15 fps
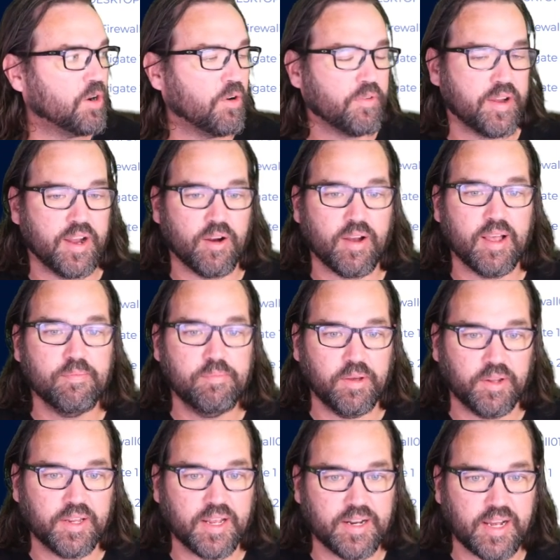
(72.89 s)
over here and
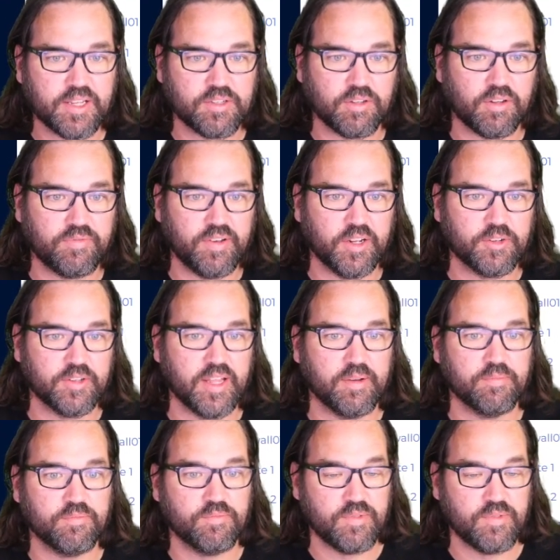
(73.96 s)
building a nice little filter that